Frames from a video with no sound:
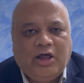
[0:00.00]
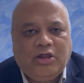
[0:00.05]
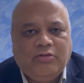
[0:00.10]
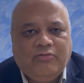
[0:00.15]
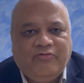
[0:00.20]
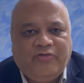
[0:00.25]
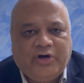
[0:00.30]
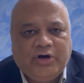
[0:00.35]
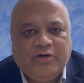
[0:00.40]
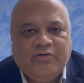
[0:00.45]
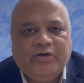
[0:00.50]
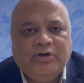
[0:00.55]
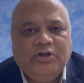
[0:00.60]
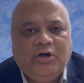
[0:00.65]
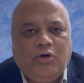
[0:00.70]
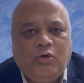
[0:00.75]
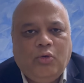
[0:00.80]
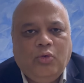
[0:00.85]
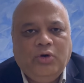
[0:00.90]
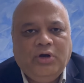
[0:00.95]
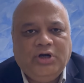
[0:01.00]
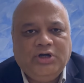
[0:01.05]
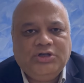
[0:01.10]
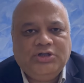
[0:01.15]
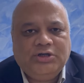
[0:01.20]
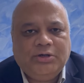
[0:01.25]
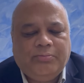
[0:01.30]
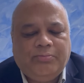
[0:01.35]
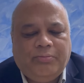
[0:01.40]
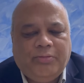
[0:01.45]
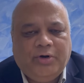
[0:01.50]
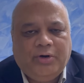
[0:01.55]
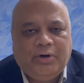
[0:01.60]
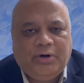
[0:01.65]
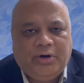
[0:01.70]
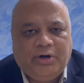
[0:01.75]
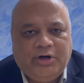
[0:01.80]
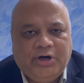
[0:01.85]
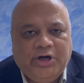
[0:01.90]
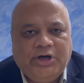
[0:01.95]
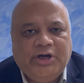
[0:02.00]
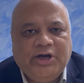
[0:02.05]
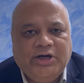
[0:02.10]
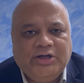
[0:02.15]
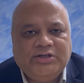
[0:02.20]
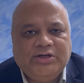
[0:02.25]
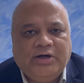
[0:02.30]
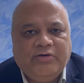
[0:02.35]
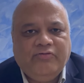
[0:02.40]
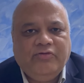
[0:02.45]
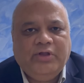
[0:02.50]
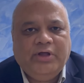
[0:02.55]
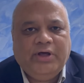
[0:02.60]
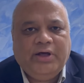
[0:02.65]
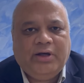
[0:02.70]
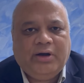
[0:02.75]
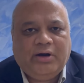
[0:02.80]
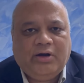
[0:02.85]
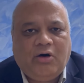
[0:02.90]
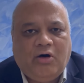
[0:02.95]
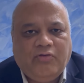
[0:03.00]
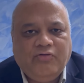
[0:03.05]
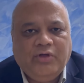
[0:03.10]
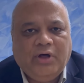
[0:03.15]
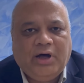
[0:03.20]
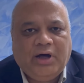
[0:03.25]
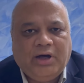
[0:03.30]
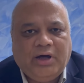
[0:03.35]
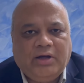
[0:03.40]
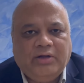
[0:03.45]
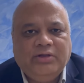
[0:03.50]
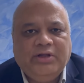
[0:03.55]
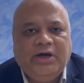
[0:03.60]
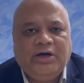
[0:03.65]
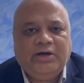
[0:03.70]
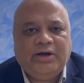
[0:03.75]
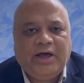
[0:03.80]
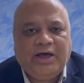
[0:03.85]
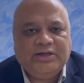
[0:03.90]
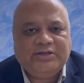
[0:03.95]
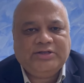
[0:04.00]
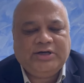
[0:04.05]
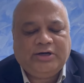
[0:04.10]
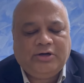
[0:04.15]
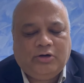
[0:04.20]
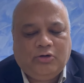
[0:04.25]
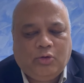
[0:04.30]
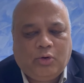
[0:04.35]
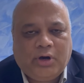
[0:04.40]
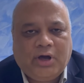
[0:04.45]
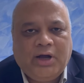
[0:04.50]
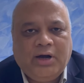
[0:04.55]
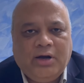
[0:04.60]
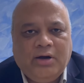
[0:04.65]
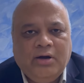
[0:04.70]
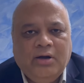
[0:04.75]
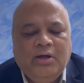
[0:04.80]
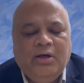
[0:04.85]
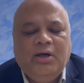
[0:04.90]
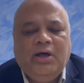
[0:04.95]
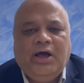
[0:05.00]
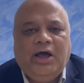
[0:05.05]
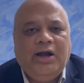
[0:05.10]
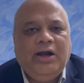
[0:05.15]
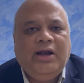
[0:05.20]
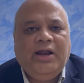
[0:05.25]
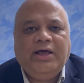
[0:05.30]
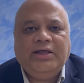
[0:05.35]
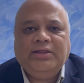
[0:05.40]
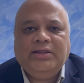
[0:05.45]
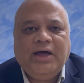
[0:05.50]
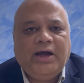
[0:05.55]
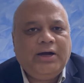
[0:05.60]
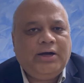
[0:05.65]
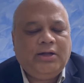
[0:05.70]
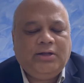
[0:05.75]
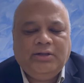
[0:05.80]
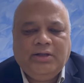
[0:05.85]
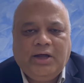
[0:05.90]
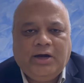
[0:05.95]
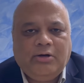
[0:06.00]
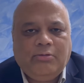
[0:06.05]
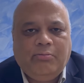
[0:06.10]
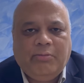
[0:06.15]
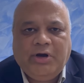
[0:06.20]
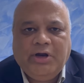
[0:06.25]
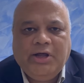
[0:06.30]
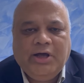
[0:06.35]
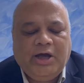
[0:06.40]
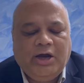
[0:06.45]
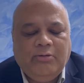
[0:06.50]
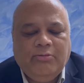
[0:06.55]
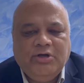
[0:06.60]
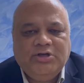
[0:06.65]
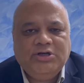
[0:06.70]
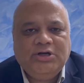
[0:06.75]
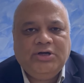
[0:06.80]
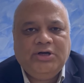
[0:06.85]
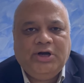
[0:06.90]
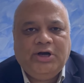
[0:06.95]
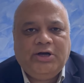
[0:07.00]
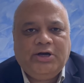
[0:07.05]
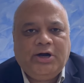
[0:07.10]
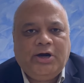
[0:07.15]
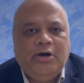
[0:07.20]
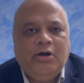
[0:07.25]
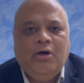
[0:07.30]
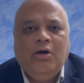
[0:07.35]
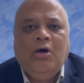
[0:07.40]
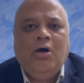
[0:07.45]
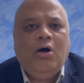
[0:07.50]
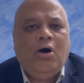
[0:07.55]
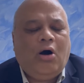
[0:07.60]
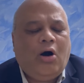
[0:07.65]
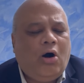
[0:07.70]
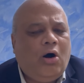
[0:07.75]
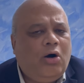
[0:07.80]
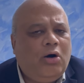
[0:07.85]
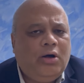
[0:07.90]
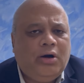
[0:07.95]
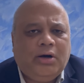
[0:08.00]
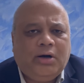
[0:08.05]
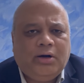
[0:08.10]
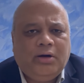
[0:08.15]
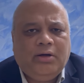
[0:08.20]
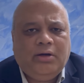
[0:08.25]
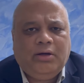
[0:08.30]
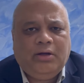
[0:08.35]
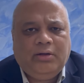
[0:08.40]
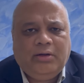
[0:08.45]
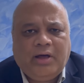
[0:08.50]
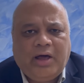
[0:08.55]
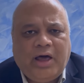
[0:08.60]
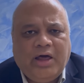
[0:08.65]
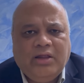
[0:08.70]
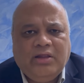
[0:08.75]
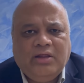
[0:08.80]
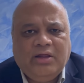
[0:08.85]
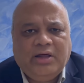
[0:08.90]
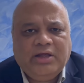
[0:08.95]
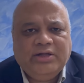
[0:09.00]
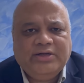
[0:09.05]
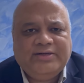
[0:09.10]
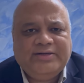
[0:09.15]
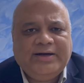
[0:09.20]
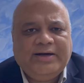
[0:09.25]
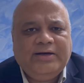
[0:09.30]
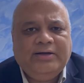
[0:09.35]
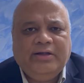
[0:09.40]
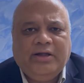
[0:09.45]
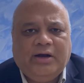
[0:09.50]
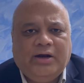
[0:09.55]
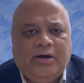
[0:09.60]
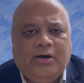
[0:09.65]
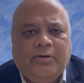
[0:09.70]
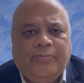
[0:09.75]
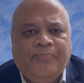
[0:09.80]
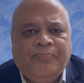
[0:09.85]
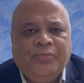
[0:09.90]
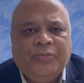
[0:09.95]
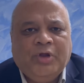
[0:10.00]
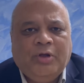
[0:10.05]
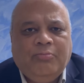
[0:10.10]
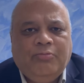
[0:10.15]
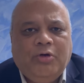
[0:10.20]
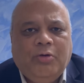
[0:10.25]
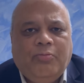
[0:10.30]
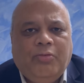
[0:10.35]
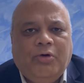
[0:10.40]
whatever the ownership details are there of that asset token, and like that money can be generated. Or as I said, there are people